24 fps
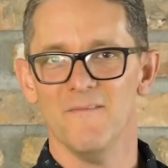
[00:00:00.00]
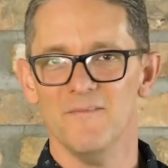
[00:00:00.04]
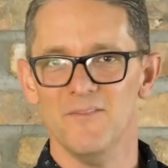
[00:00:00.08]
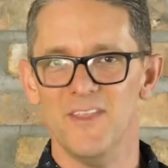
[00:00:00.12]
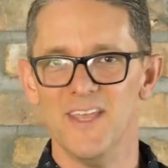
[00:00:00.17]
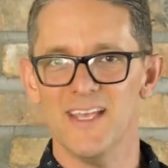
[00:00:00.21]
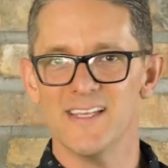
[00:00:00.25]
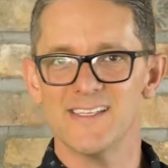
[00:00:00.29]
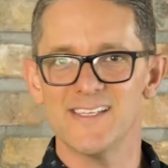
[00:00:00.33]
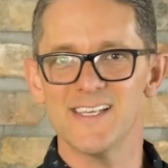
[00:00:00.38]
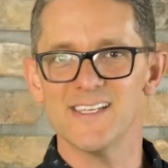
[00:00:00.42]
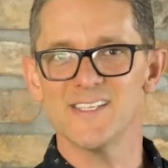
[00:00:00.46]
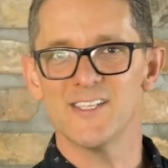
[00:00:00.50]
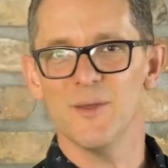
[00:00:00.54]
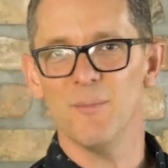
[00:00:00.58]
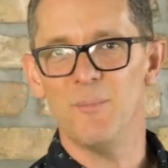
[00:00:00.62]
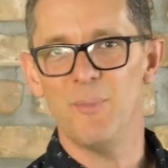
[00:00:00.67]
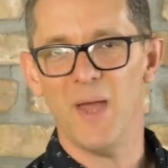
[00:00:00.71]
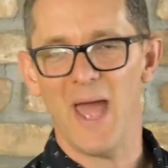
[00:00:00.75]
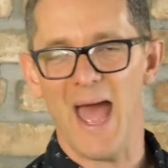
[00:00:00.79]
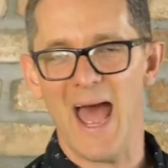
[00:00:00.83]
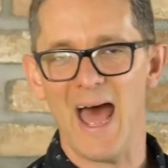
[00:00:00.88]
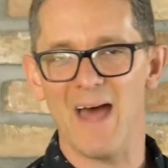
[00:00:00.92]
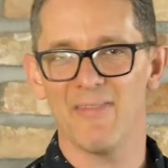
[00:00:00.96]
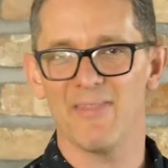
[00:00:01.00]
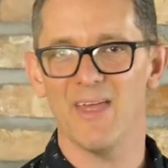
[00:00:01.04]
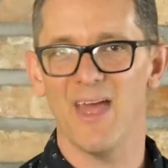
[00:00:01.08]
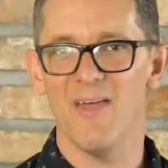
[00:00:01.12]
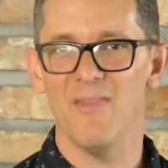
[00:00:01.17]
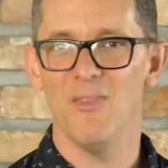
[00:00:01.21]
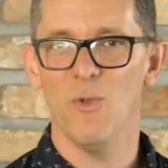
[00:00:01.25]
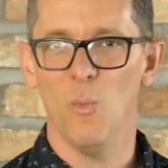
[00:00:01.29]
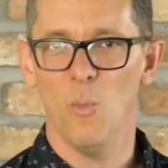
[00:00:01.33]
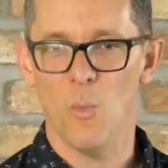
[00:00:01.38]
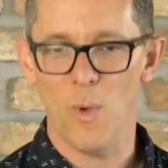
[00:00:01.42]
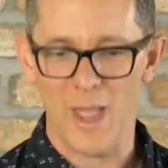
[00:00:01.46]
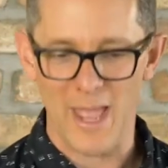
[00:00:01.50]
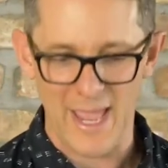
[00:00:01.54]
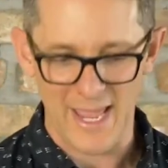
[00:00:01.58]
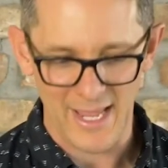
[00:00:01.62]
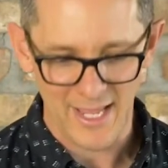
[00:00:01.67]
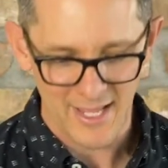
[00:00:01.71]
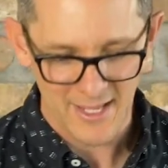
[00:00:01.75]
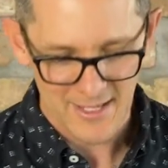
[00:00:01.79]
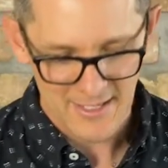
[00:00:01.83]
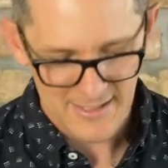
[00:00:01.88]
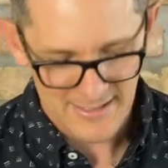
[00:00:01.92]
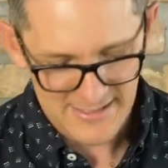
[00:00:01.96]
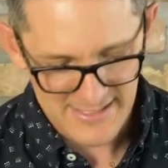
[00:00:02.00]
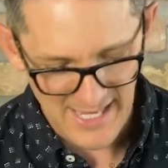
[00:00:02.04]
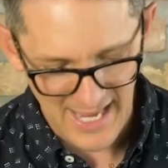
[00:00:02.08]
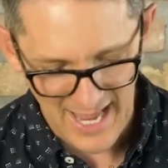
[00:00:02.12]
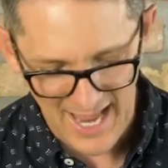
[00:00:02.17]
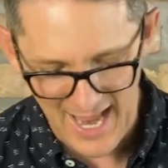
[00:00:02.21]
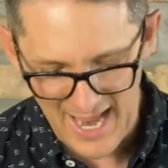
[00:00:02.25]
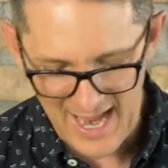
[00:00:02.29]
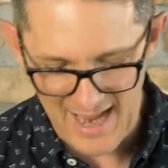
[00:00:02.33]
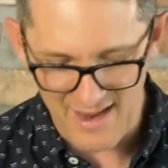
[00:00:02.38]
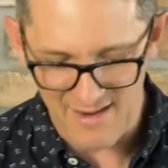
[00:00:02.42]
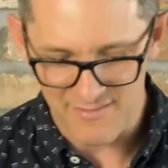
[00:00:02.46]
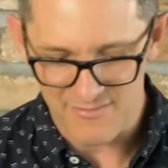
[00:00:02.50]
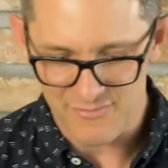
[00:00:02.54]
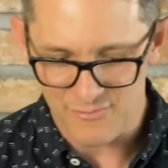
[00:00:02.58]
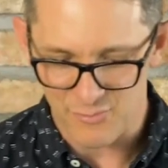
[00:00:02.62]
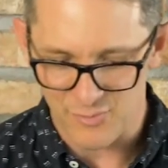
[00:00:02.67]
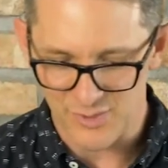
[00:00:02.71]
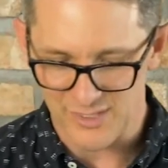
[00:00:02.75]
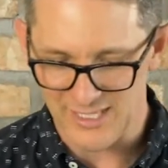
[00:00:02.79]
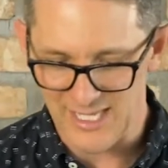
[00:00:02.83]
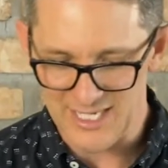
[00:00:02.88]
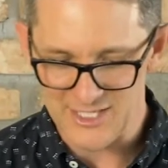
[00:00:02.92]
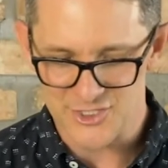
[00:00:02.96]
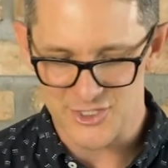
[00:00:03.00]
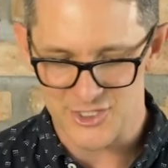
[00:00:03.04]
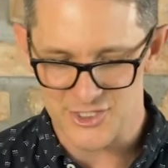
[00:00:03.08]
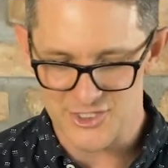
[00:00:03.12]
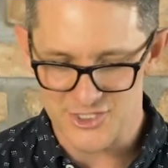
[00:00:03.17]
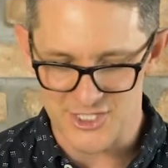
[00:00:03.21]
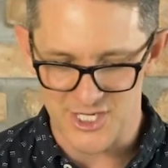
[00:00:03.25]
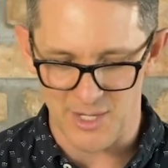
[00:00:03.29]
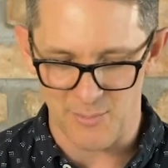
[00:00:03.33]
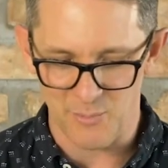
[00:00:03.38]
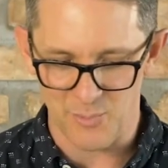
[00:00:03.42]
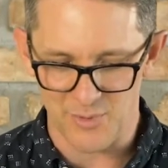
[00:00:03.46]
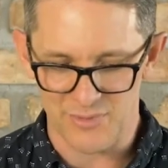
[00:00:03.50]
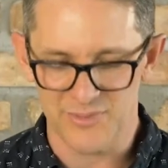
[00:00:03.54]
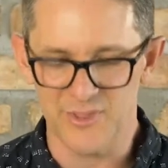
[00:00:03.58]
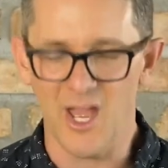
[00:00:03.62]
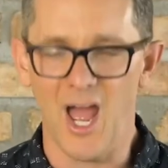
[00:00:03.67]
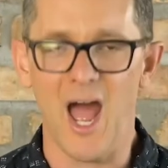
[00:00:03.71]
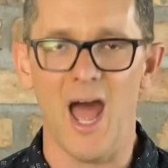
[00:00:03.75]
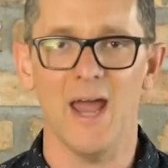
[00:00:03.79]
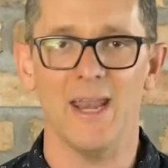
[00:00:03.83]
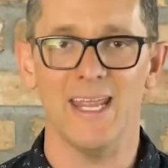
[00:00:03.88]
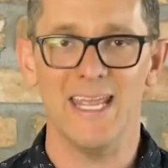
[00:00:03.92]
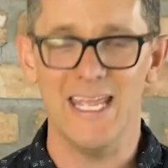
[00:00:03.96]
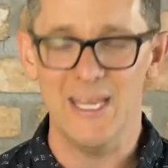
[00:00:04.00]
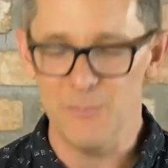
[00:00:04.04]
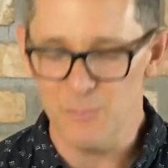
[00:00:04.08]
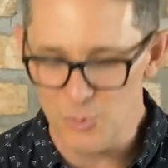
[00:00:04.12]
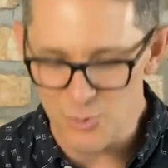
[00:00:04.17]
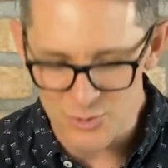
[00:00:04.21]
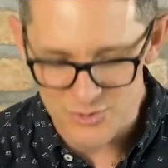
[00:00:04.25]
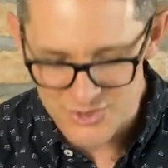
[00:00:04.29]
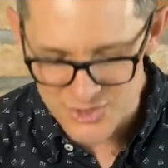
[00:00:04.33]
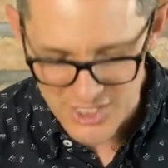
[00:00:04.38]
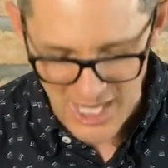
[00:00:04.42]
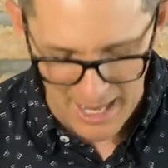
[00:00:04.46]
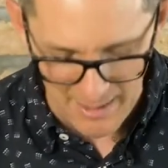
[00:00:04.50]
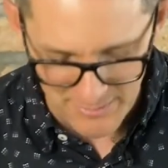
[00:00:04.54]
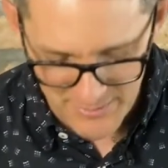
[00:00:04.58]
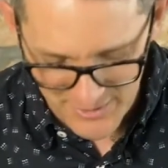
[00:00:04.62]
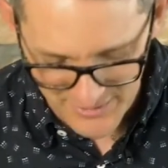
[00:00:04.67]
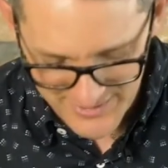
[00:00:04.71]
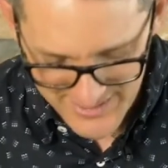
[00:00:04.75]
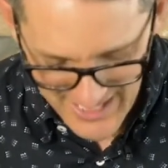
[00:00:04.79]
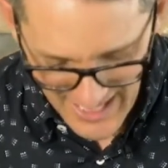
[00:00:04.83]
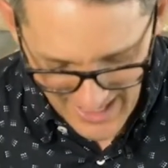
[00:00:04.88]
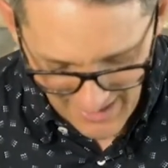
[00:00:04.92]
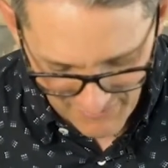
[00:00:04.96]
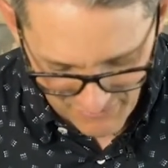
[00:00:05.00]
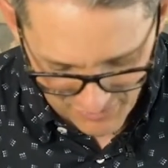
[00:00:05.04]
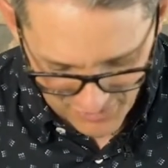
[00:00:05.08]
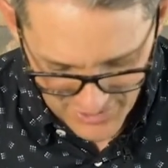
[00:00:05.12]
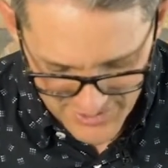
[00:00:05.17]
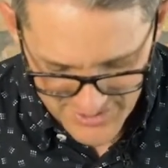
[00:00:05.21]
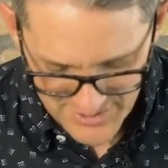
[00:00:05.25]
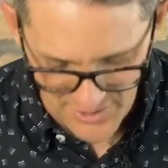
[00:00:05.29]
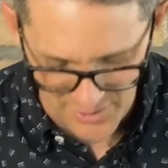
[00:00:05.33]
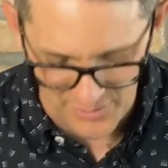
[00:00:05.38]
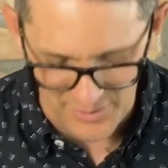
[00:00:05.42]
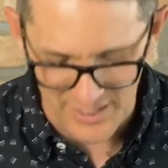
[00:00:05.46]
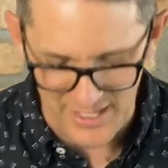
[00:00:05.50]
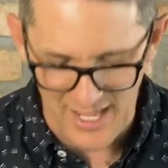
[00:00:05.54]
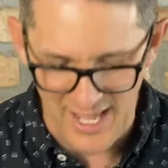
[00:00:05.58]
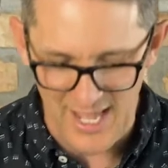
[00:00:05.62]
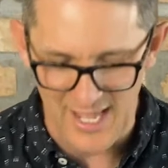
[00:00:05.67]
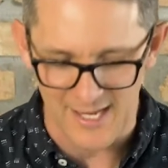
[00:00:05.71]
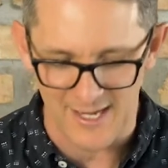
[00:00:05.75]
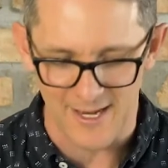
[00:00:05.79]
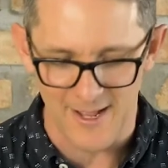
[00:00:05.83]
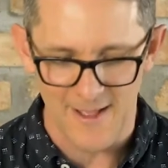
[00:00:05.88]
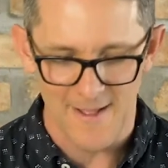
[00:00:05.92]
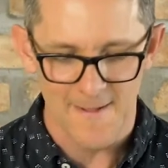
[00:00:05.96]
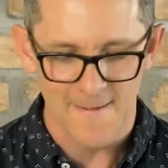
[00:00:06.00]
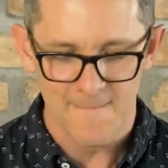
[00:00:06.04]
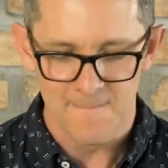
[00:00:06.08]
This is the path and the way to have relationship with God. Hebrews chapter 10, verse 38.